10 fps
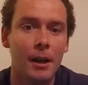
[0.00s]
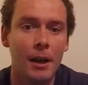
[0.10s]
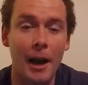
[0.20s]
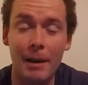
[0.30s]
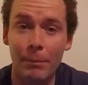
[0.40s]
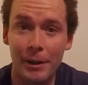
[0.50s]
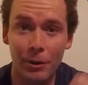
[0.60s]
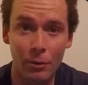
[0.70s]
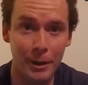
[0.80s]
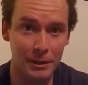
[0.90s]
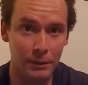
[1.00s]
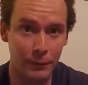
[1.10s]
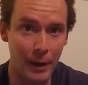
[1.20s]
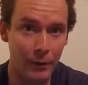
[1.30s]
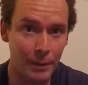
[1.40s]
I am by no means a
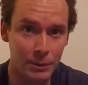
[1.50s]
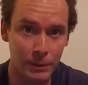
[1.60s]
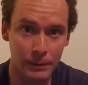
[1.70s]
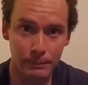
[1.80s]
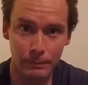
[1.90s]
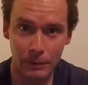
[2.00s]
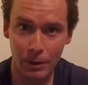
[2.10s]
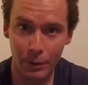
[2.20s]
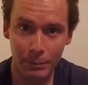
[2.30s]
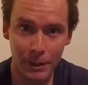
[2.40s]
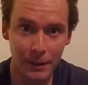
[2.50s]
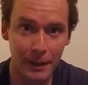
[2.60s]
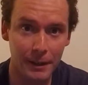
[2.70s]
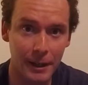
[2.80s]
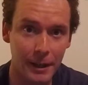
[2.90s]
survival expert. I'll repeat that
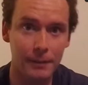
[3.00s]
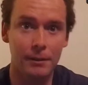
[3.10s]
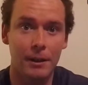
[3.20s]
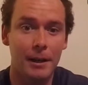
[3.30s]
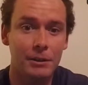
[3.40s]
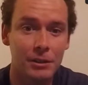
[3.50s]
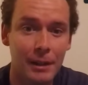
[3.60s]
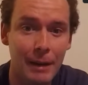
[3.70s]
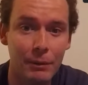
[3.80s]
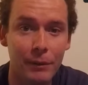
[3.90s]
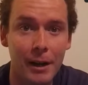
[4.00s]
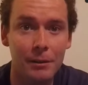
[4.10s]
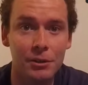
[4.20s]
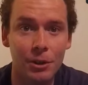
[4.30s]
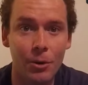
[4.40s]
again. I'm just an avid fan of the
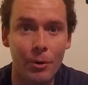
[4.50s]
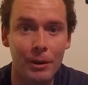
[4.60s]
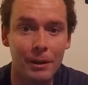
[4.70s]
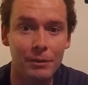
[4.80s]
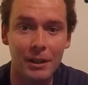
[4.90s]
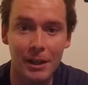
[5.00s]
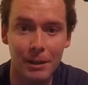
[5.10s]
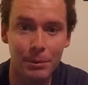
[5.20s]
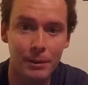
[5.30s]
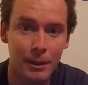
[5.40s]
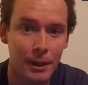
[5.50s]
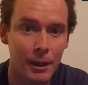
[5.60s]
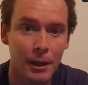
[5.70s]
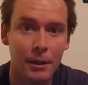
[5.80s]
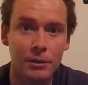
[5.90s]
show and I love to camp.
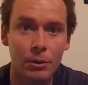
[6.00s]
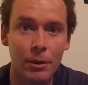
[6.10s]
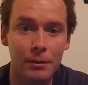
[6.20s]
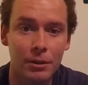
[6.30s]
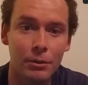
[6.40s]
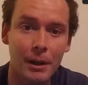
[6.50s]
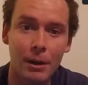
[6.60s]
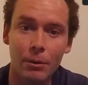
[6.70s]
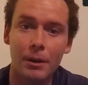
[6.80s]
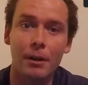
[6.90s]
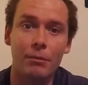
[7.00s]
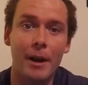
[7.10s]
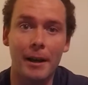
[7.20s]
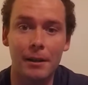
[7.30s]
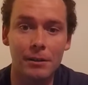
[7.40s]
So on to our
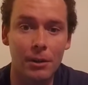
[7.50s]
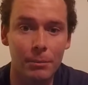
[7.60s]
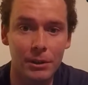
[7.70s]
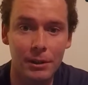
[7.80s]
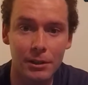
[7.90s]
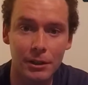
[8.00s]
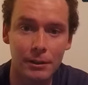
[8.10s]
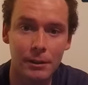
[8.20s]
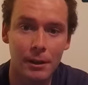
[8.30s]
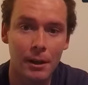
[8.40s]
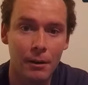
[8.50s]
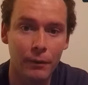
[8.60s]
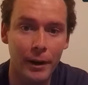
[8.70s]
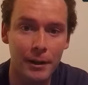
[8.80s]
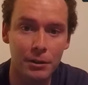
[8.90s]
rankings competition.
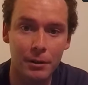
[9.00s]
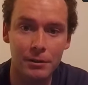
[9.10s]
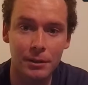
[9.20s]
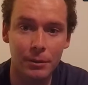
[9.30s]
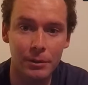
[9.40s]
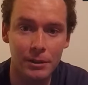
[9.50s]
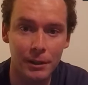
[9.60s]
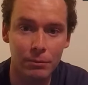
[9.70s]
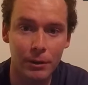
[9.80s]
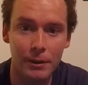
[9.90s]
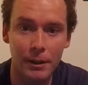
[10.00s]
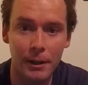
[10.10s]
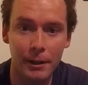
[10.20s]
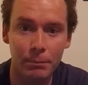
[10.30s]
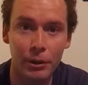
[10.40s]

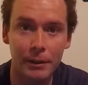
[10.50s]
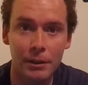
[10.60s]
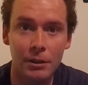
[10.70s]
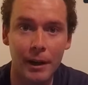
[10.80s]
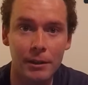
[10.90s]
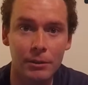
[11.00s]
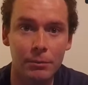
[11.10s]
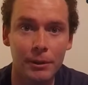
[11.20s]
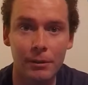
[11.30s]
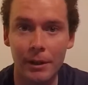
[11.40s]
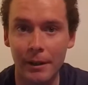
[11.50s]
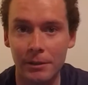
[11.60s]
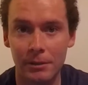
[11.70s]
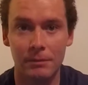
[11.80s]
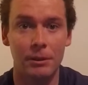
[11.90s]
Fijar0619 predicted Tracy would be out
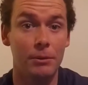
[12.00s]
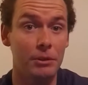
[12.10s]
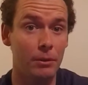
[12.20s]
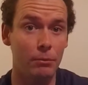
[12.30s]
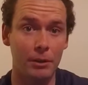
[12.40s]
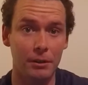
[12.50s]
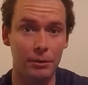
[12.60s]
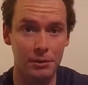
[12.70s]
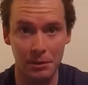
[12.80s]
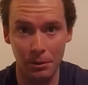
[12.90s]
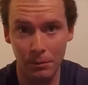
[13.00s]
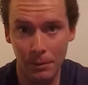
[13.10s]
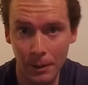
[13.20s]
next. He was the only one to do so.